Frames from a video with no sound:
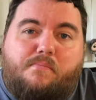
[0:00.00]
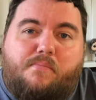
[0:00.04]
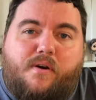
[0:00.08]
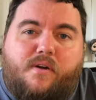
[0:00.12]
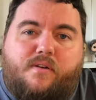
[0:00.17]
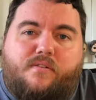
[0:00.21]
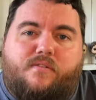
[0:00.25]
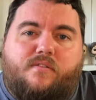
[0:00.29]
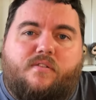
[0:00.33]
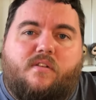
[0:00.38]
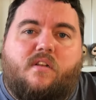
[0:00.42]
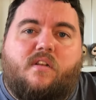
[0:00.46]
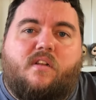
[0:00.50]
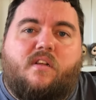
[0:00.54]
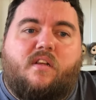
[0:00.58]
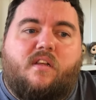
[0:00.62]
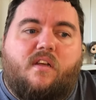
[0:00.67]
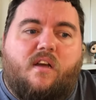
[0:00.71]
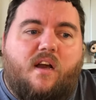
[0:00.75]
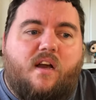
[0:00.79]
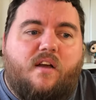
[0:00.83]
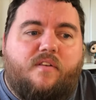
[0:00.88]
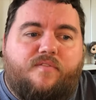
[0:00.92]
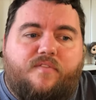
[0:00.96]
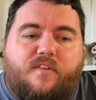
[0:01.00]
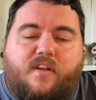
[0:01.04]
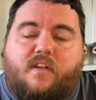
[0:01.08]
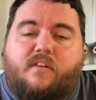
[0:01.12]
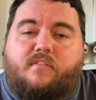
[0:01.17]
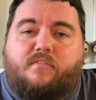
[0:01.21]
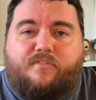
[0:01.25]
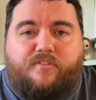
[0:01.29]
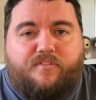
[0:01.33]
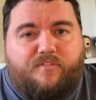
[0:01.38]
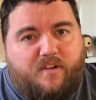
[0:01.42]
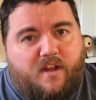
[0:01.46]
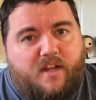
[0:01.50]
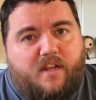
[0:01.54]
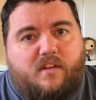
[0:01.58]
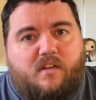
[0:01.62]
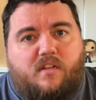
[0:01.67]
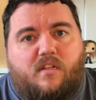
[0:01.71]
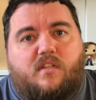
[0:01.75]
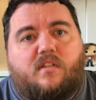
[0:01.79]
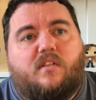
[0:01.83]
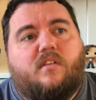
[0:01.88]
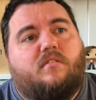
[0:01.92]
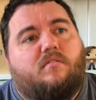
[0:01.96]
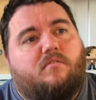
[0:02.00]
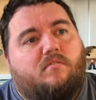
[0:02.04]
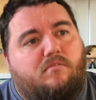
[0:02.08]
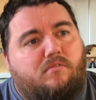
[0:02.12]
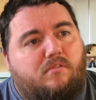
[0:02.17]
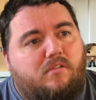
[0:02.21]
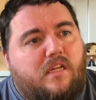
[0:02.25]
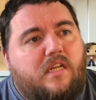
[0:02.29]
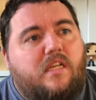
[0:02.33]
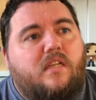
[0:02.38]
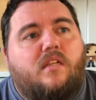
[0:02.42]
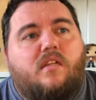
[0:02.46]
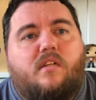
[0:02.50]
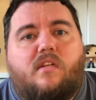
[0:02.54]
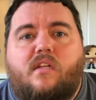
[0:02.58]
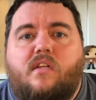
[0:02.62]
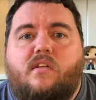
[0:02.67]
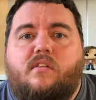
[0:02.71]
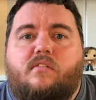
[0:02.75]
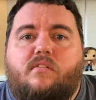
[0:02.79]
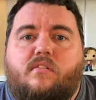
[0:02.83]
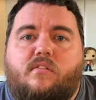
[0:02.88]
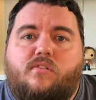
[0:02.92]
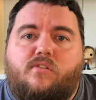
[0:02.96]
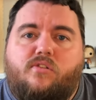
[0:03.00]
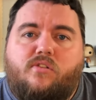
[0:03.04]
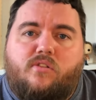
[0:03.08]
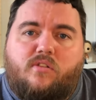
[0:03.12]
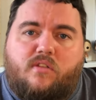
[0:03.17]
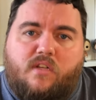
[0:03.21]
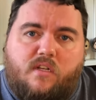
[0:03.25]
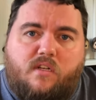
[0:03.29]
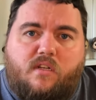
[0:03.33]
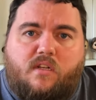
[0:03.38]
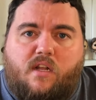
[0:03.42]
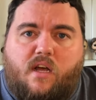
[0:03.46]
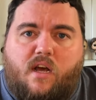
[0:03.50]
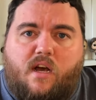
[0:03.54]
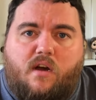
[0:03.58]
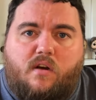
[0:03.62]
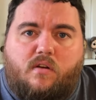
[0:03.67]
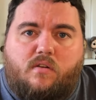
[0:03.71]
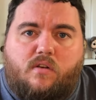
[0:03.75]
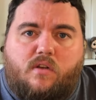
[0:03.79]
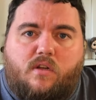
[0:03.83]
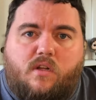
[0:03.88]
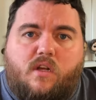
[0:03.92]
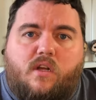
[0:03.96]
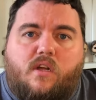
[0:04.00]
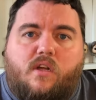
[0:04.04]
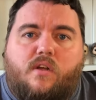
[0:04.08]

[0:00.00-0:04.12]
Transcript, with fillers: Personally, I think Franklin really needs to sit down,